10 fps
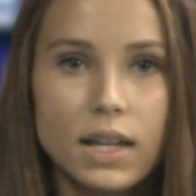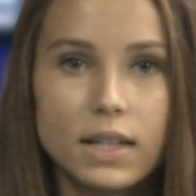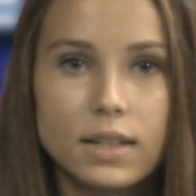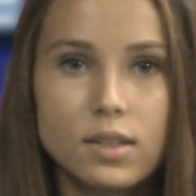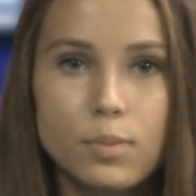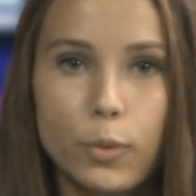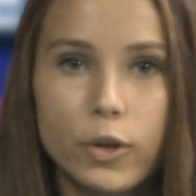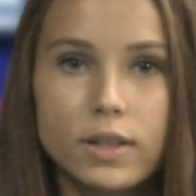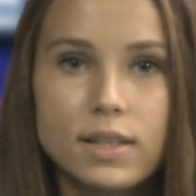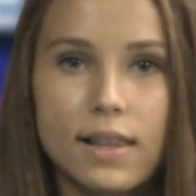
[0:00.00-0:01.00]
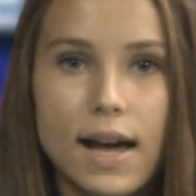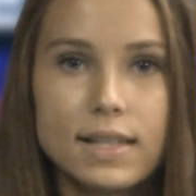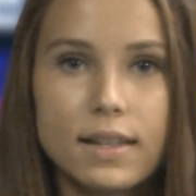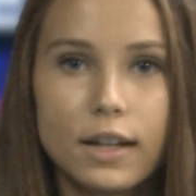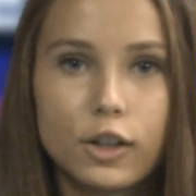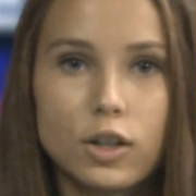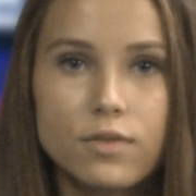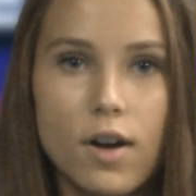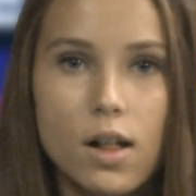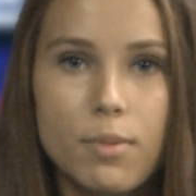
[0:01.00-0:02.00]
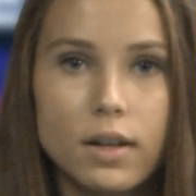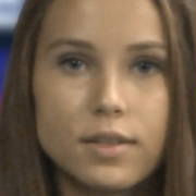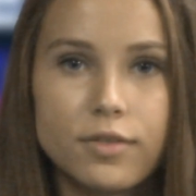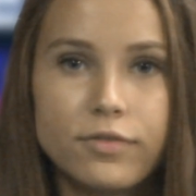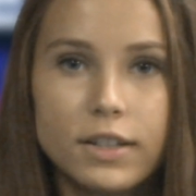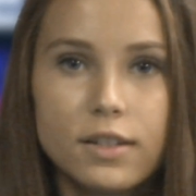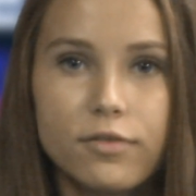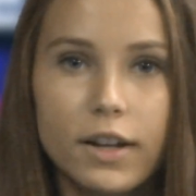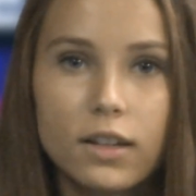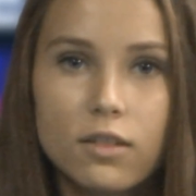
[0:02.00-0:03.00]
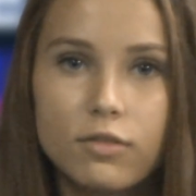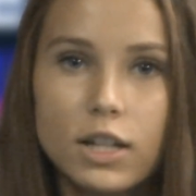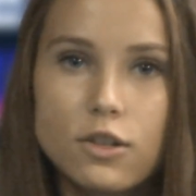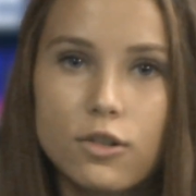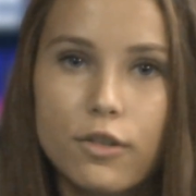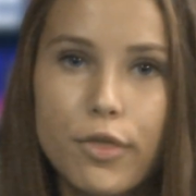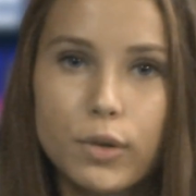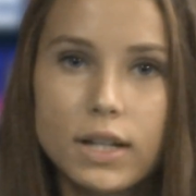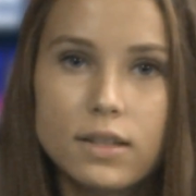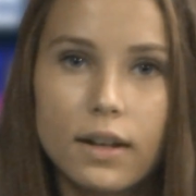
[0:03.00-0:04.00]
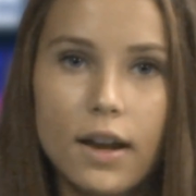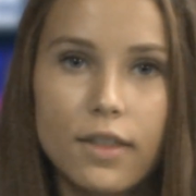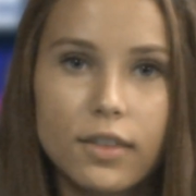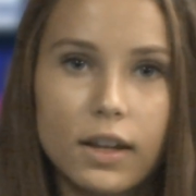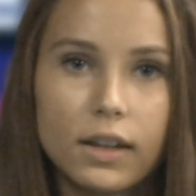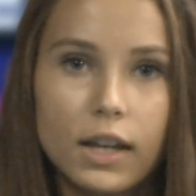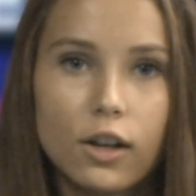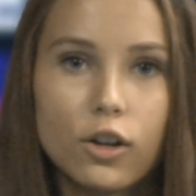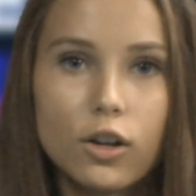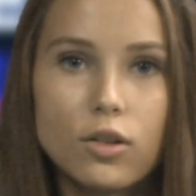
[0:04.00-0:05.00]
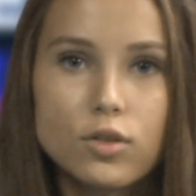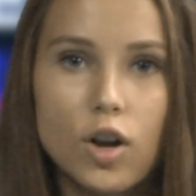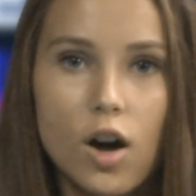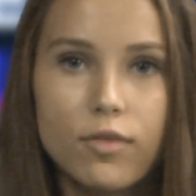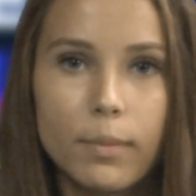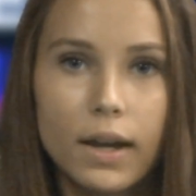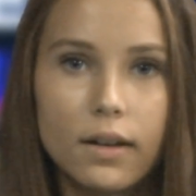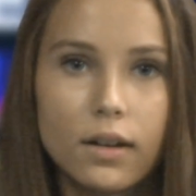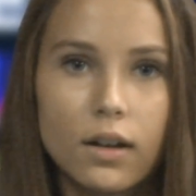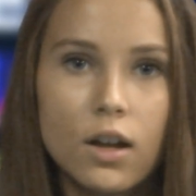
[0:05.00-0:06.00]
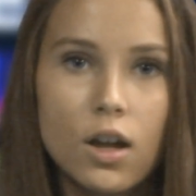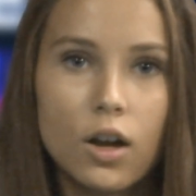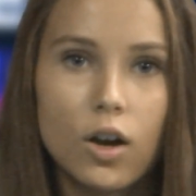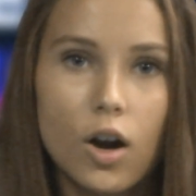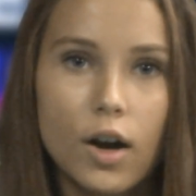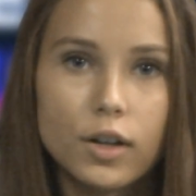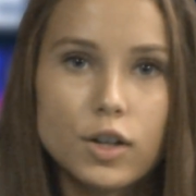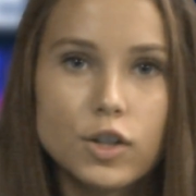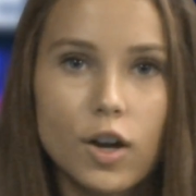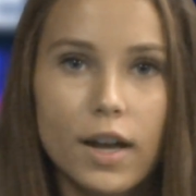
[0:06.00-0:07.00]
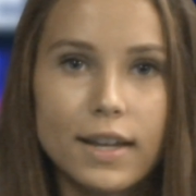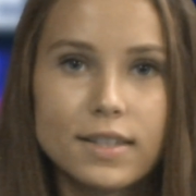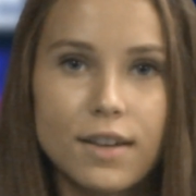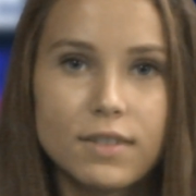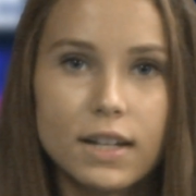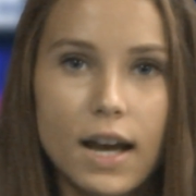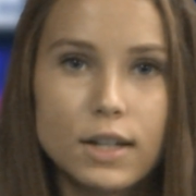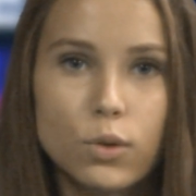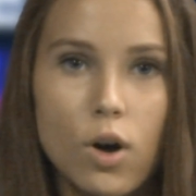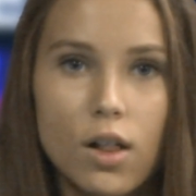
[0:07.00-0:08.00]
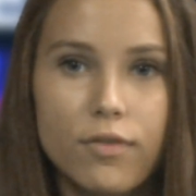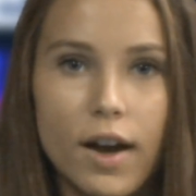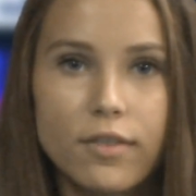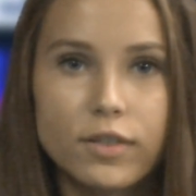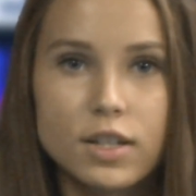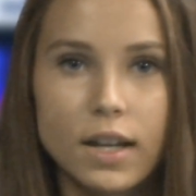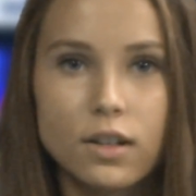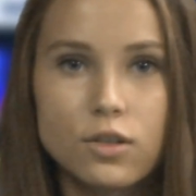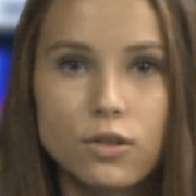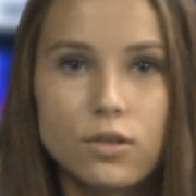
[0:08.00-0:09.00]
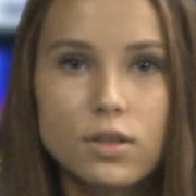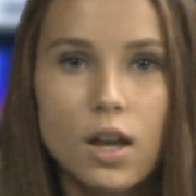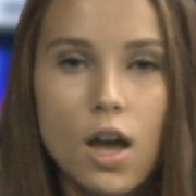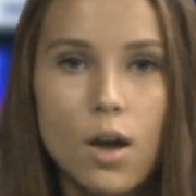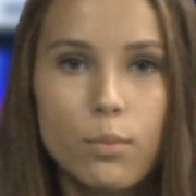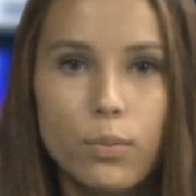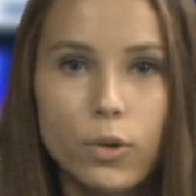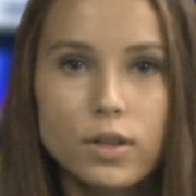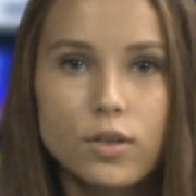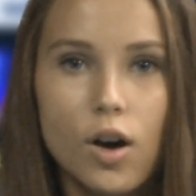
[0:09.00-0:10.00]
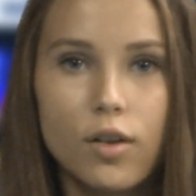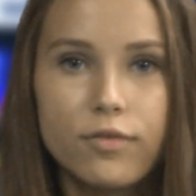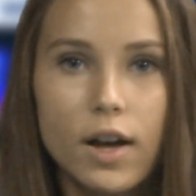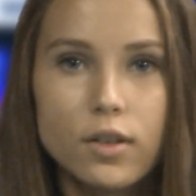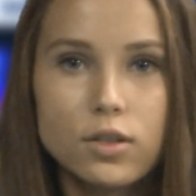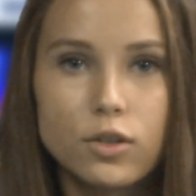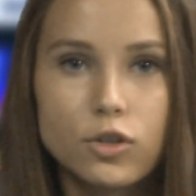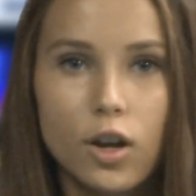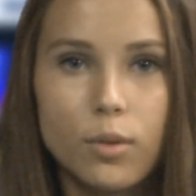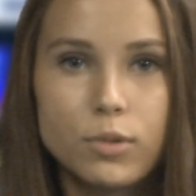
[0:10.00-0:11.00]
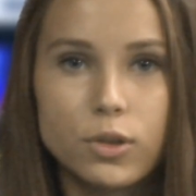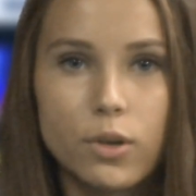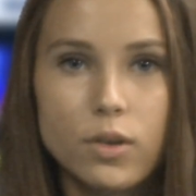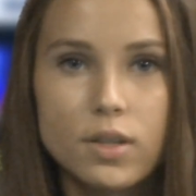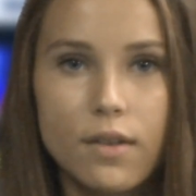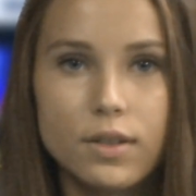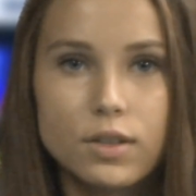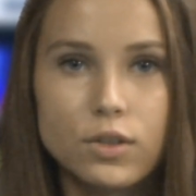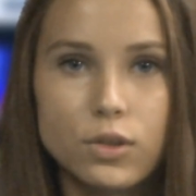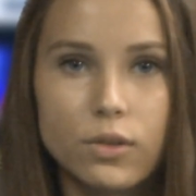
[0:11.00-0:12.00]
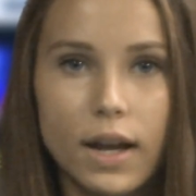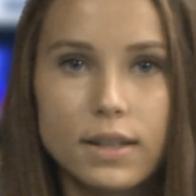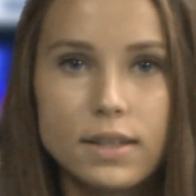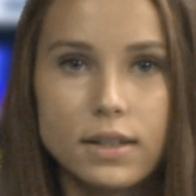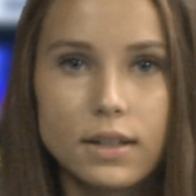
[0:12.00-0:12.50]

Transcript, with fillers: In sports, last night girls volleyball defeated Franklin Regional 3 to nothing, and girls golf Amanda Connor shot a 79 to qualify for sectionals. Boys golf fell to Latrobe 207 to 219.